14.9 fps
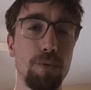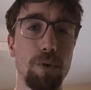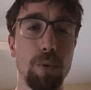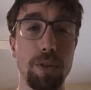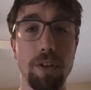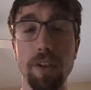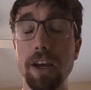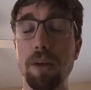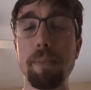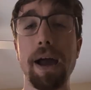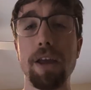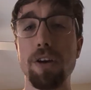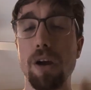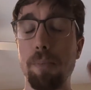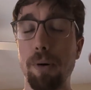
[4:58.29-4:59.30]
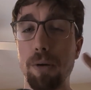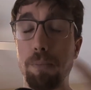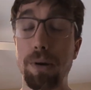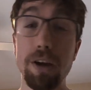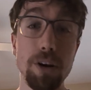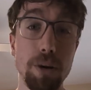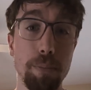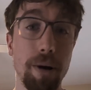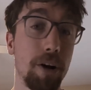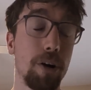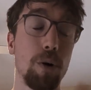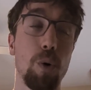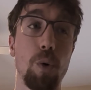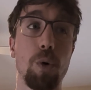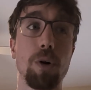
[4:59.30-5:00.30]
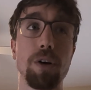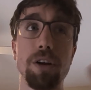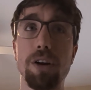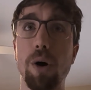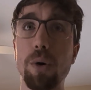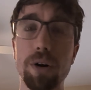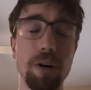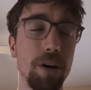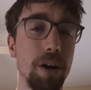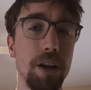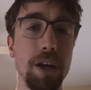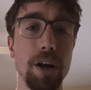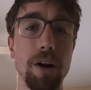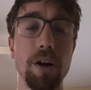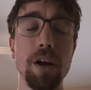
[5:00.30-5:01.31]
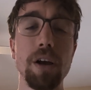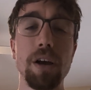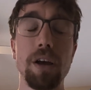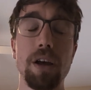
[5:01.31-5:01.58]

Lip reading: with the lick mat, you could put peanut butter or yogurt in here.